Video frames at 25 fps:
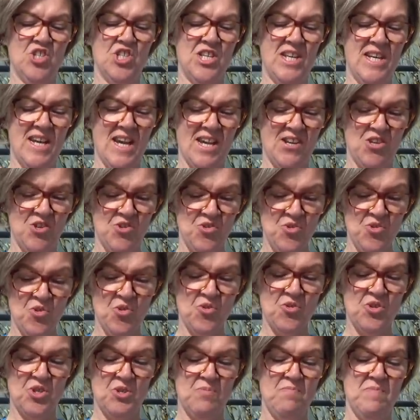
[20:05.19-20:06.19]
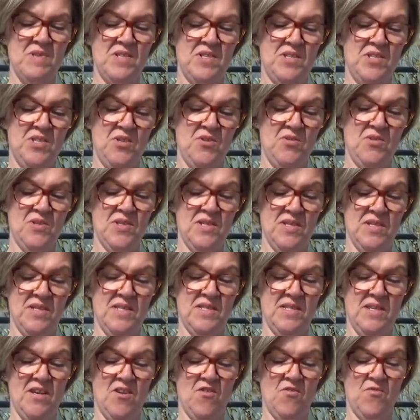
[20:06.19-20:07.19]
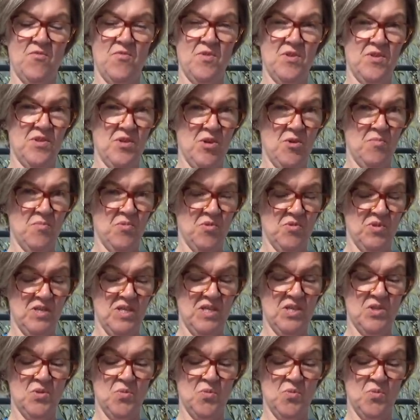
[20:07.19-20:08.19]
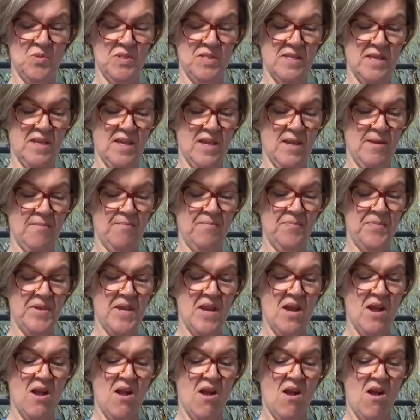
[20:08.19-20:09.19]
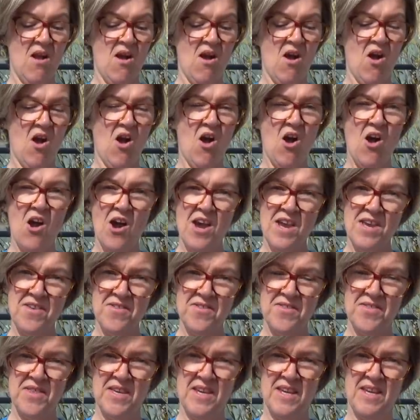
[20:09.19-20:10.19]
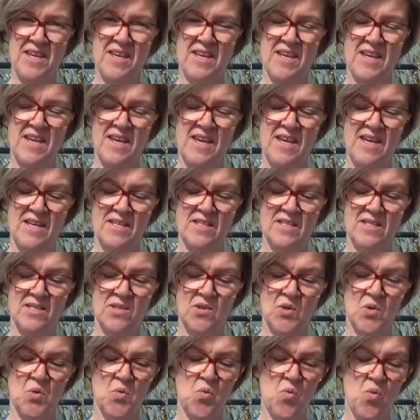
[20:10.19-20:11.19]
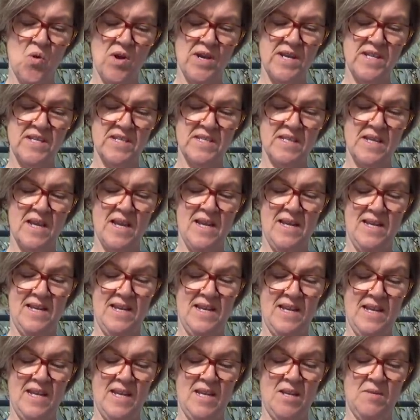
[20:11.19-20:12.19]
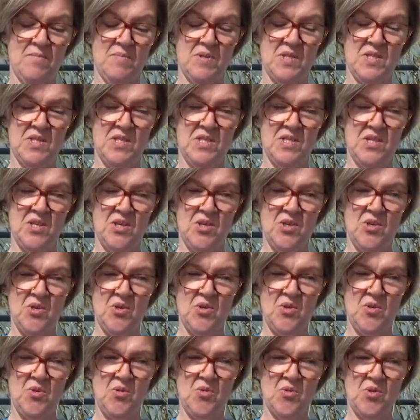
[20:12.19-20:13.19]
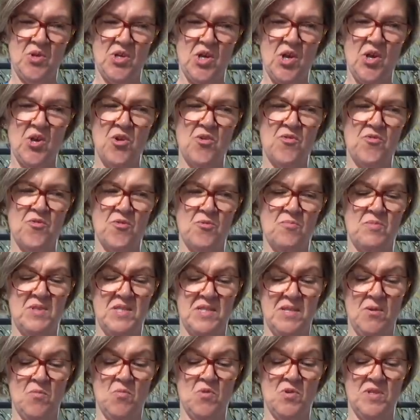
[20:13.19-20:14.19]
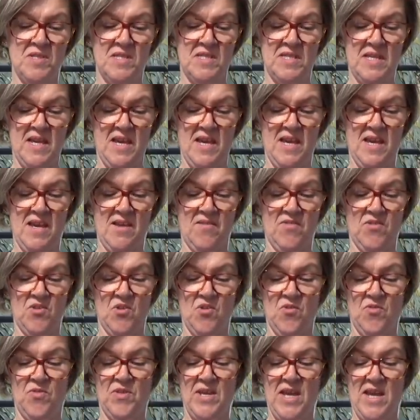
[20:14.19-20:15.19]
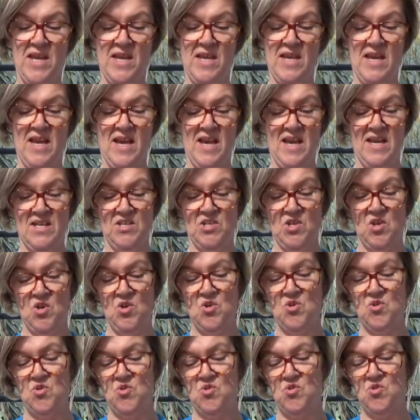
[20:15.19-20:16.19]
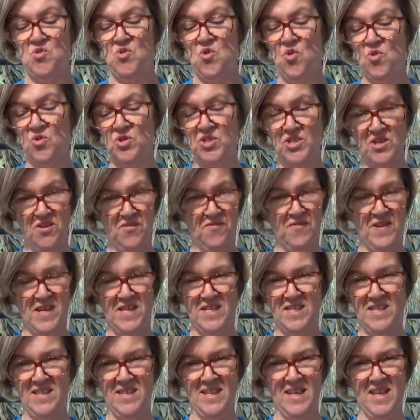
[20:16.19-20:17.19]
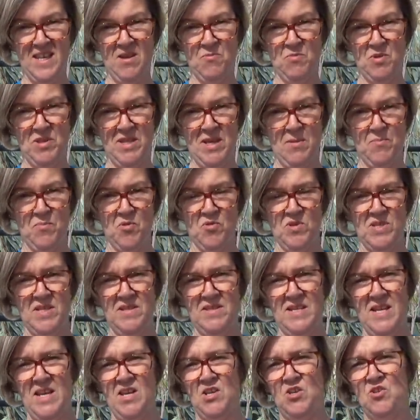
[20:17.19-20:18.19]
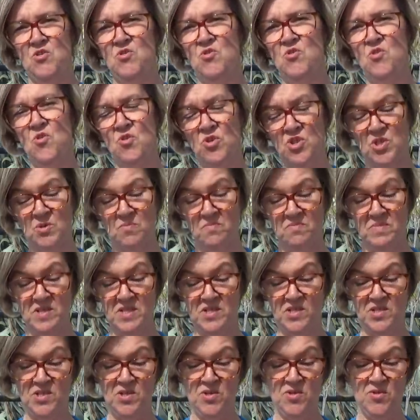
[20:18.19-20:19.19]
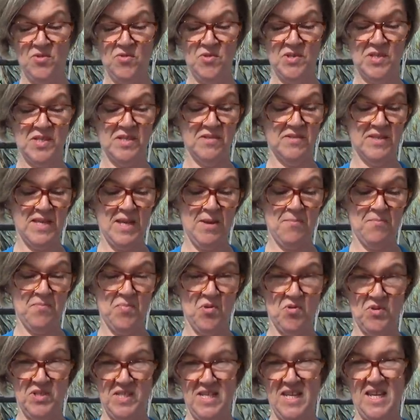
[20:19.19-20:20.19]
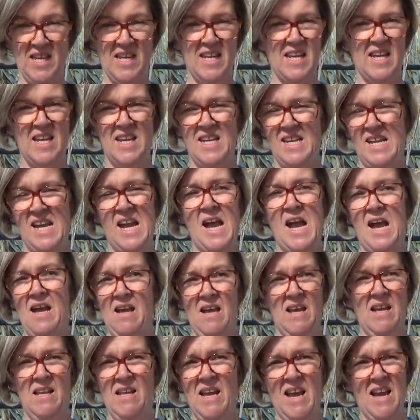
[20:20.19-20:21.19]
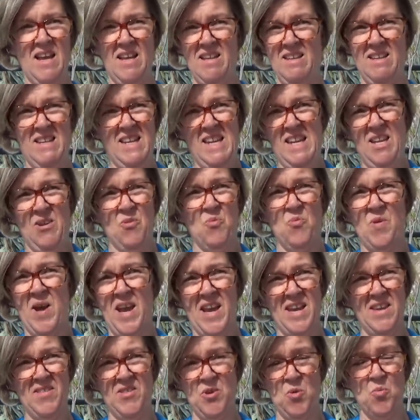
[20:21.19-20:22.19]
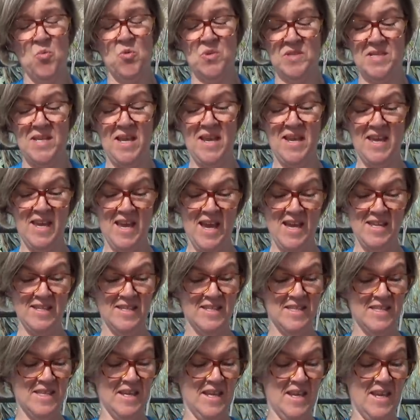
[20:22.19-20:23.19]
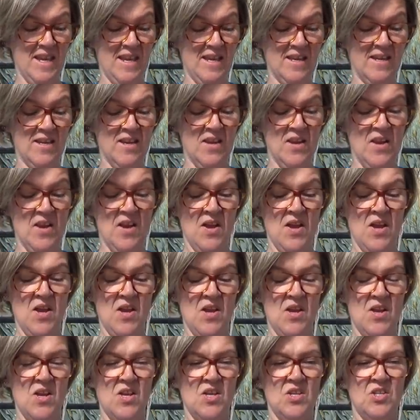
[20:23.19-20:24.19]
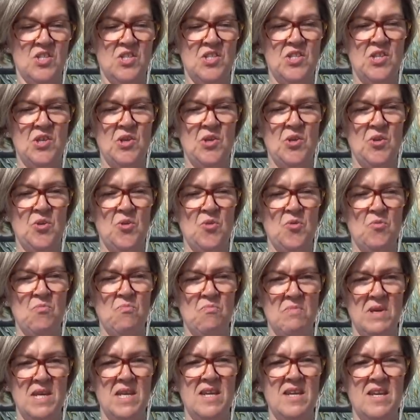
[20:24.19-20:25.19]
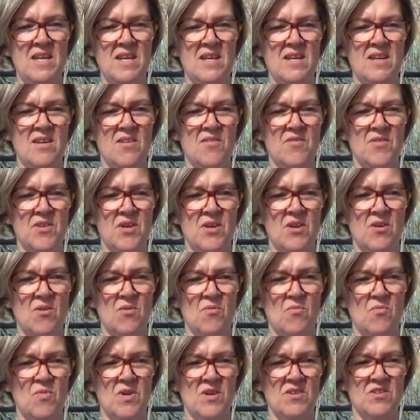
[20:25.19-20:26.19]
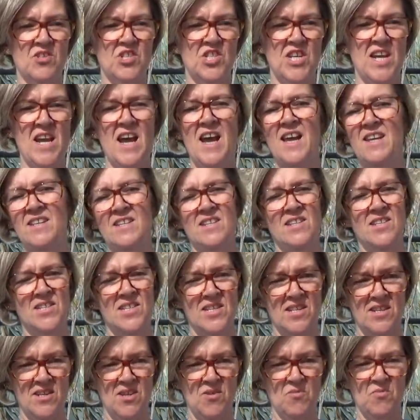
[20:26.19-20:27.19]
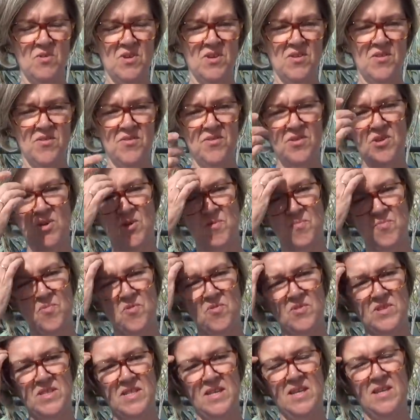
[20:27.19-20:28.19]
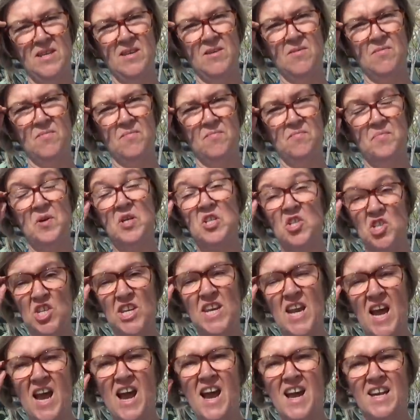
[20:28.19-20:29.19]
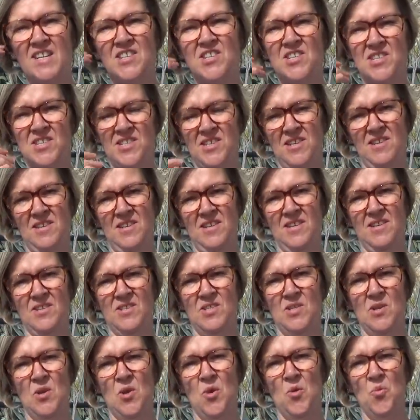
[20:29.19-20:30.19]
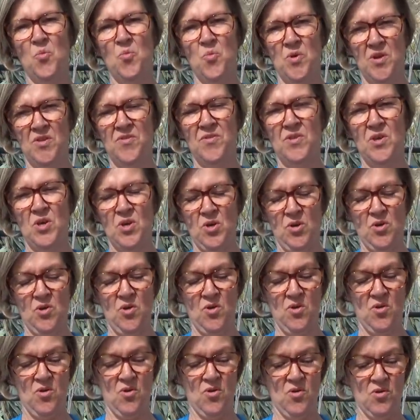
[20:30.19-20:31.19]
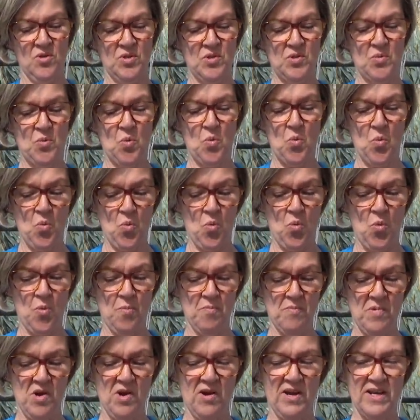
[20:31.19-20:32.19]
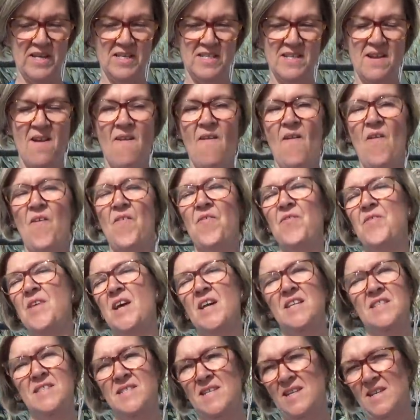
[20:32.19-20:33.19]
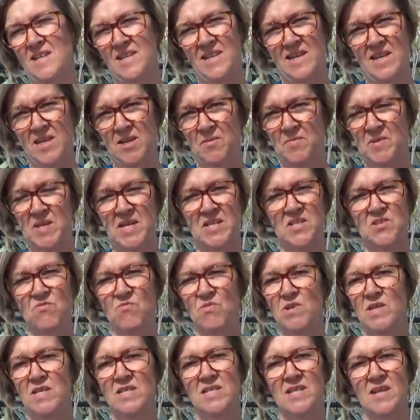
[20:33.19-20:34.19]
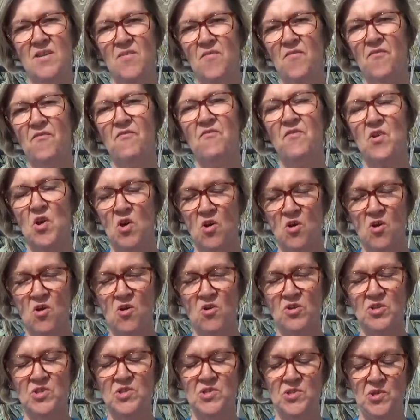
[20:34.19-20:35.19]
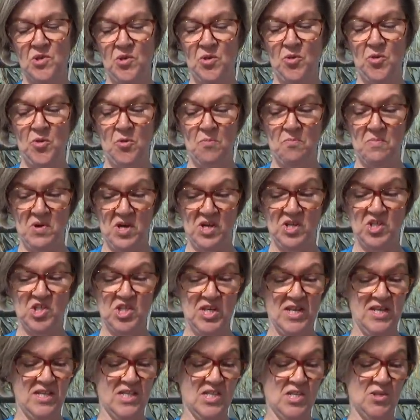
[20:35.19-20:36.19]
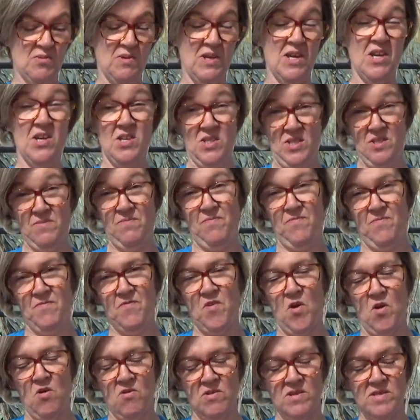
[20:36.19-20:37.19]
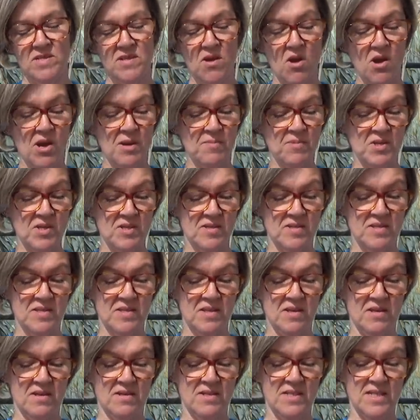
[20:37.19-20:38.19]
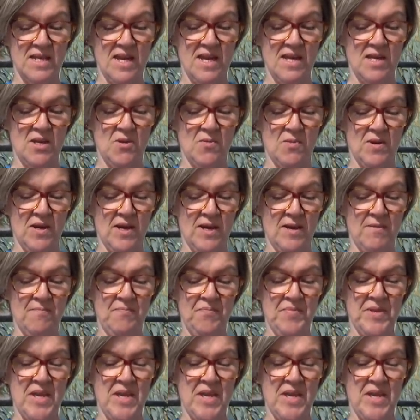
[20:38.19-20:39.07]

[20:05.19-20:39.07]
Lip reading: She had not misused herself with her body towards the king. I think it's quite a leap to go from someone saying that they had not offended the king with their body, they had not misused their body in a way that was against the king, to mean that, well, she hadn't done it with her body, but she had done it with her heart or mind. That's a leap. That's reading far too much into it, as far as I'm concerned, anyway.